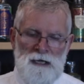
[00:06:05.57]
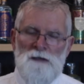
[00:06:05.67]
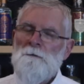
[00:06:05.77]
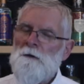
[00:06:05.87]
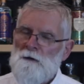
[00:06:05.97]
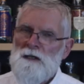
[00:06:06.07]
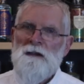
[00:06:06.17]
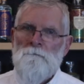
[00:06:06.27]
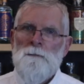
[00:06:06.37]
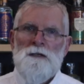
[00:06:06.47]
it's
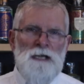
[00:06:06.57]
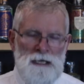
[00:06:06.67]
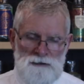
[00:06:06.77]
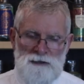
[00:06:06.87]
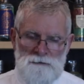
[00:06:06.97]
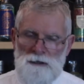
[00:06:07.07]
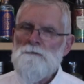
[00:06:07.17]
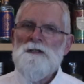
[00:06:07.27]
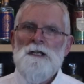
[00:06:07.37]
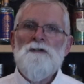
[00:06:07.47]
57%, so
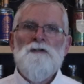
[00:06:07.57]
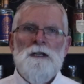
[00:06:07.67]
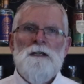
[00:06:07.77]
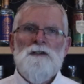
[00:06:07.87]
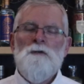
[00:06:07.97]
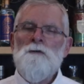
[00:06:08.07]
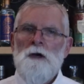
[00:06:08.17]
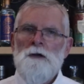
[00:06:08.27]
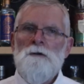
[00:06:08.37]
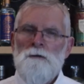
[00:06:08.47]
don't sit and drink this all
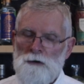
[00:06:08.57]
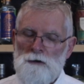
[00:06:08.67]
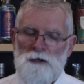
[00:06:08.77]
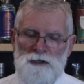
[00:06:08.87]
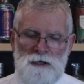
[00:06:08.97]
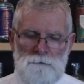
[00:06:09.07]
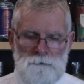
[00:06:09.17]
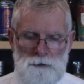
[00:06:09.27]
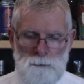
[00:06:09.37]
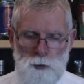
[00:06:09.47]
night or you're going to
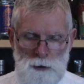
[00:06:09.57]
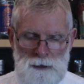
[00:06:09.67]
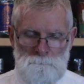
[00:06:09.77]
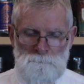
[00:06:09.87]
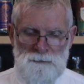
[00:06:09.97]
suffer in the morning.